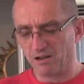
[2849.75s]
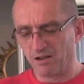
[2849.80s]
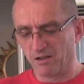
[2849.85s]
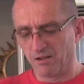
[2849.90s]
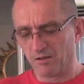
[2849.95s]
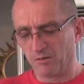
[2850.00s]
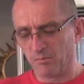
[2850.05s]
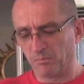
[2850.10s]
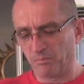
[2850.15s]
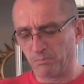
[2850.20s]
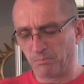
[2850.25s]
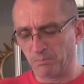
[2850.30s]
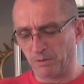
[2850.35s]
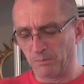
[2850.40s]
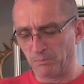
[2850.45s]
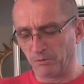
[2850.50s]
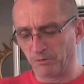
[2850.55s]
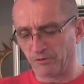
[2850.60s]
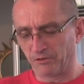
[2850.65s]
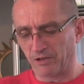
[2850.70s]
That way you can
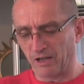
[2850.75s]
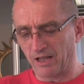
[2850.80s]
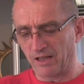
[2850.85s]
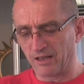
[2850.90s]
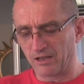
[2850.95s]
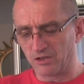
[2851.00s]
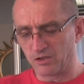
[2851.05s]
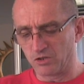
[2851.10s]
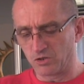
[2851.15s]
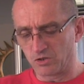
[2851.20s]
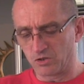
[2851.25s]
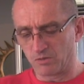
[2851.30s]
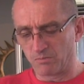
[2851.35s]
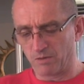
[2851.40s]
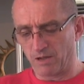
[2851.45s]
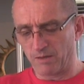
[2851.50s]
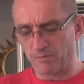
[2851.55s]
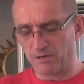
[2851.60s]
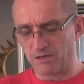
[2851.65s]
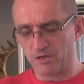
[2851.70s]
actually feel the,
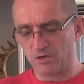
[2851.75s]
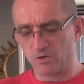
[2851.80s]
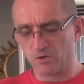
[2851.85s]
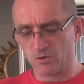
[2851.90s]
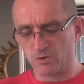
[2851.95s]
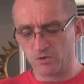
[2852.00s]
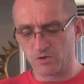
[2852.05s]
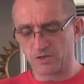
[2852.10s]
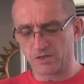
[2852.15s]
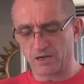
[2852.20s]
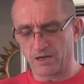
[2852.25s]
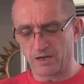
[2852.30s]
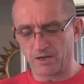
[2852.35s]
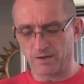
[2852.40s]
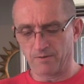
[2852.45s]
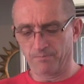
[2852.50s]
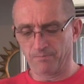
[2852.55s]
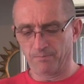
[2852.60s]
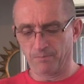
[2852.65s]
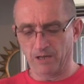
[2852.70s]
the salt
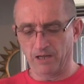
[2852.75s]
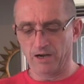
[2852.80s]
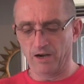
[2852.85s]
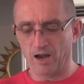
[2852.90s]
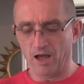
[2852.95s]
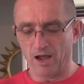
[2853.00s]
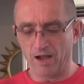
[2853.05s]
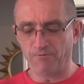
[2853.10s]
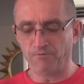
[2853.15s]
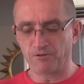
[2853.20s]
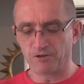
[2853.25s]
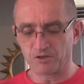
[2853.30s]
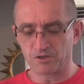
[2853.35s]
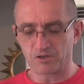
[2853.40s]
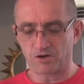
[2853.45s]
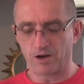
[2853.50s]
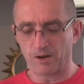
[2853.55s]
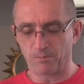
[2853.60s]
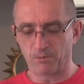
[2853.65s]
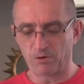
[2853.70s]
granules on the meat, and you
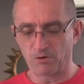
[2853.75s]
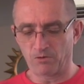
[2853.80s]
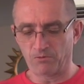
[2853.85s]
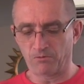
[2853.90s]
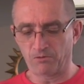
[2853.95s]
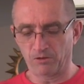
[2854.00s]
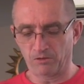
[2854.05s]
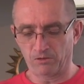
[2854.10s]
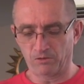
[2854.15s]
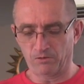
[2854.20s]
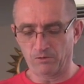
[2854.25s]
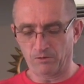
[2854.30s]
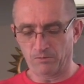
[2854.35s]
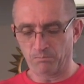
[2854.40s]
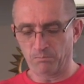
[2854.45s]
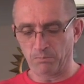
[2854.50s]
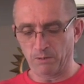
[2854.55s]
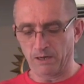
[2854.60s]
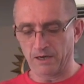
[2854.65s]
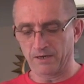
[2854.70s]
can feel when you've
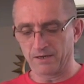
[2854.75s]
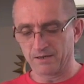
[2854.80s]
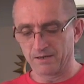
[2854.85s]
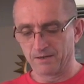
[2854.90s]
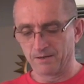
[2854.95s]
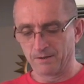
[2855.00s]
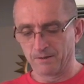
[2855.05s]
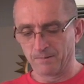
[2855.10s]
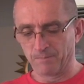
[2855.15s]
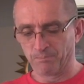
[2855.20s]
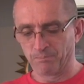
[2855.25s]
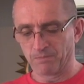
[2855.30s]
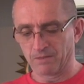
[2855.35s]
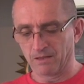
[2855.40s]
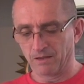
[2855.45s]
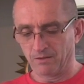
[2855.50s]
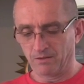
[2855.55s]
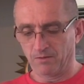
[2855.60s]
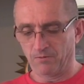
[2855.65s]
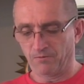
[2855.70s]
got all of it off.
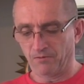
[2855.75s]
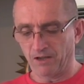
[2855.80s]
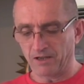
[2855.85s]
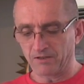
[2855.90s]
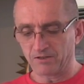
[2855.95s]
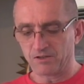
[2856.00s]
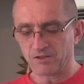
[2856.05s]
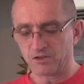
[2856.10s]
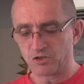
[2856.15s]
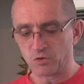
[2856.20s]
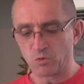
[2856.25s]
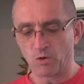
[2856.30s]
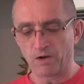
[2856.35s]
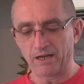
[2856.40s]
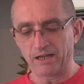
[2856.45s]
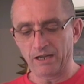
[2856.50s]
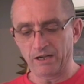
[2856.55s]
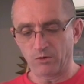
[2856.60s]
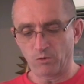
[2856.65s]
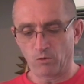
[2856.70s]
And um,
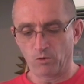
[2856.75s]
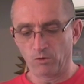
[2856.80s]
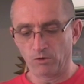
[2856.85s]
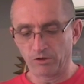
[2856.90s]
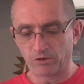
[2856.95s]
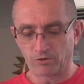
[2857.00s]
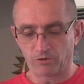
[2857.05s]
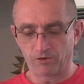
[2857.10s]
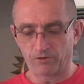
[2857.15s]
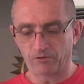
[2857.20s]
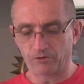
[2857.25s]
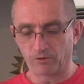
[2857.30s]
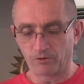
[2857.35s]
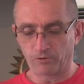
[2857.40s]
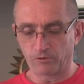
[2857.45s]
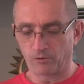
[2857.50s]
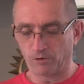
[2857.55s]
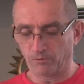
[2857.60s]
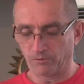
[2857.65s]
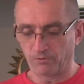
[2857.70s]
but at the but
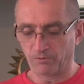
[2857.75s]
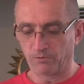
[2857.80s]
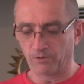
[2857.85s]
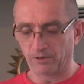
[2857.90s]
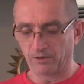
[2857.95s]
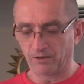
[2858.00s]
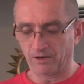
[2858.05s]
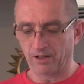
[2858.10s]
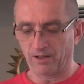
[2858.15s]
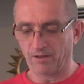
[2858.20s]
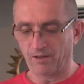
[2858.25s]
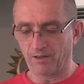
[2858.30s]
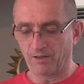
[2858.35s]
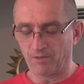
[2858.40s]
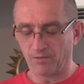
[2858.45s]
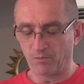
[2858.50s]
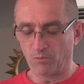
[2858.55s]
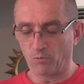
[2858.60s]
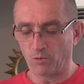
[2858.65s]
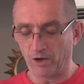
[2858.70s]
you haven't
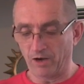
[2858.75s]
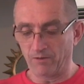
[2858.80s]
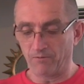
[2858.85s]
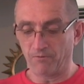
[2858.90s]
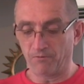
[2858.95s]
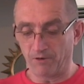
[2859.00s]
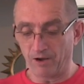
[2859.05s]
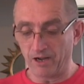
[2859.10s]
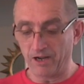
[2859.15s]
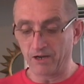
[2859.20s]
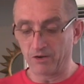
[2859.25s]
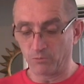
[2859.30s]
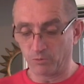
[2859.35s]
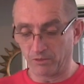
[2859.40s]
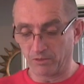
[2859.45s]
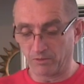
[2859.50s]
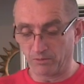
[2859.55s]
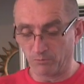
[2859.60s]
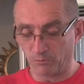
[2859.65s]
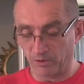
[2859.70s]
washed the
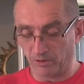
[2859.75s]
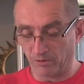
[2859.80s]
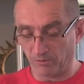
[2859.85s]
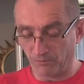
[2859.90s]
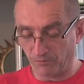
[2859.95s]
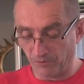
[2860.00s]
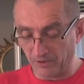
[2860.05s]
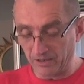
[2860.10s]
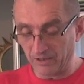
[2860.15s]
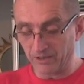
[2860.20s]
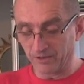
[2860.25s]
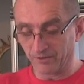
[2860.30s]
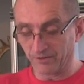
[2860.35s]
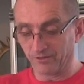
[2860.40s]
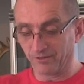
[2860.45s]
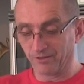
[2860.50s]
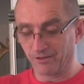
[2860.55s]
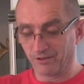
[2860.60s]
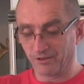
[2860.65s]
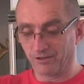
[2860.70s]
saltiness off the
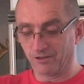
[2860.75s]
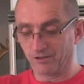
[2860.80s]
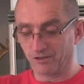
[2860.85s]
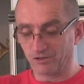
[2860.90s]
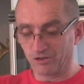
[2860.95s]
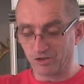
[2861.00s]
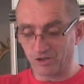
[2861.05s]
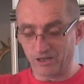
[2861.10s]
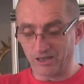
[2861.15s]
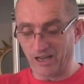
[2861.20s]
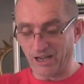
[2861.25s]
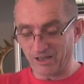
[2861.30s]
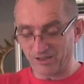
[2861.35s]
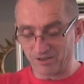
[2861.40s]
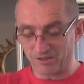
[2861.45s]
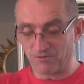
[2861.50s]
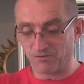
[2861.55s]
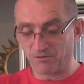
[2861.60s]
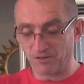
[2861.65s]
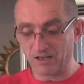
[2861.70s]
surface of the meat, which
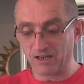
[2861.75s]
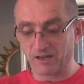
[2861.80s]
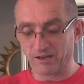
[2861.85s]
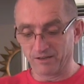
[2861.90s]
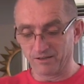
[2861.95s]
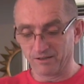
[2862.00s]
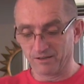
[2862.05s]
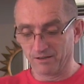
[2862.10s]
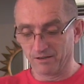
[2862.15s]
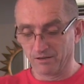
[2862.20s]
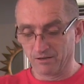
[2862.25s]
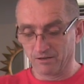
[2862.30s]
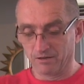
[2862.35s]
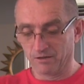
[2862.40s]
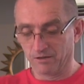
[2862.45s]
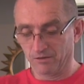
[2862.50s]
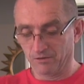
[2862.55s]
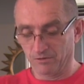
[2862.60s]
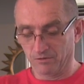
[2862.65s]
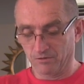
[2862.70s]
is that, as I
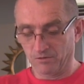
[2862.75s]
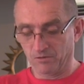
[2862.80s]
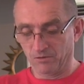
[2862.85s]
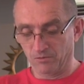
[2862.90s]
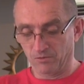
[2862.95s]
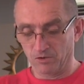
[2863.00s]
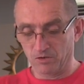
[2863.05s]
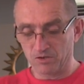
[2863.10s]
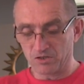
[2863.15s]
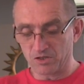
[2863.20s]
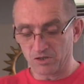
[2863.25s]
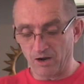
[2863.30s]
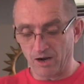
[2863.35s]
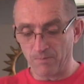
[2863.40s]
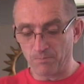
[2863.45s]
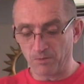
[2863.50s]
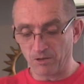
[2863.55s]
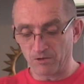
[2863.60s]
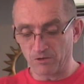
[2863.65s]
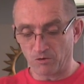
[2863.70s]
mentioned, the you
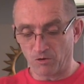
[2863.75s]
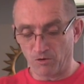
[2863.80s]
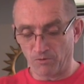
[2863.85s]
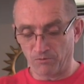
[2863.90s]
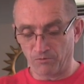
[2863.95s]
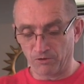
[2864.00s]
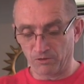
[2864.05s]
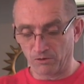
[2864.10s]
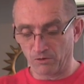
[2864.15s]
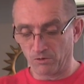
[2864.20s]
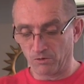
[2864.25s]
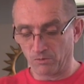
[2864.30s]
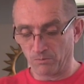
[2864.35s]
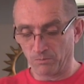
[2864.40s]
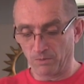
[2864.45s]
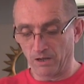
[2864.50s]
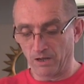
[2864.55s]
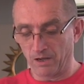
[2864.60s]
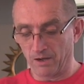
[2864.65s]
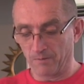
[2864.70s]
know for the preservative
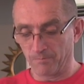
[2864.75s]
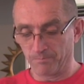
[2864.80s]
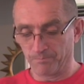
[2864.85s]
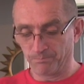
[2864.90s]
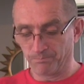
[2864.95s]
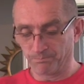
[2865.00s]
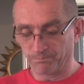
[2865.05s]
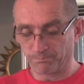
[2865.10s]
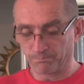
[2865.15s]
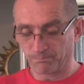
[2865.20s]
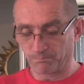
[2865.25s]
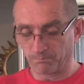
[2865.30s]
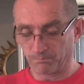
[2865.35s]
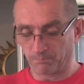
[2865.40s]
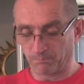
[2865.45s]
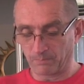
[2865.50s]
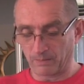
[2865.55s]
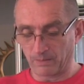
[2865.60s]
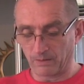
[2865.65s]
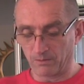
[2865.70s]
benefits that
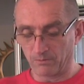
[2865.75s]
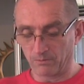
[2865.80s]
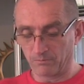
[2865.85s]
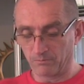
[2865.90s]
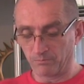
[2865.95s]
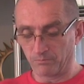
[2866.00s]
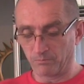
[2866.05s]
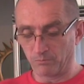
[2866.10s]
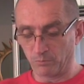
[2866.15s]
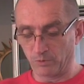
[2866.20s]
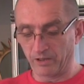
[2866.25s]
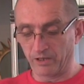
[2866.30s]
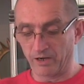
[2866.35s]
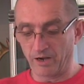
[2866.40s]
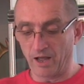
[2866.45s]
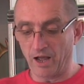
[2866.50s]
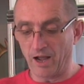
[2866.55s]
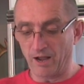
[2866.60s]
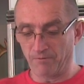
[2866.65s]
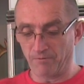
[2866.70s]
uh, that
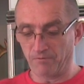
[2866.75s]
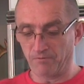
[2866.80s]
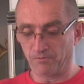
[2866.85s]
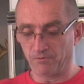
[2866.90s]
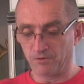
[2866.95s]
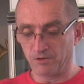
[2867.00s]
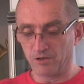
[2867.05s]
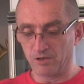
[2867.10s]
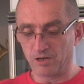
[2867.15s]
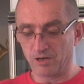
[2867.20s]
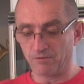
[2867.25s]
that has.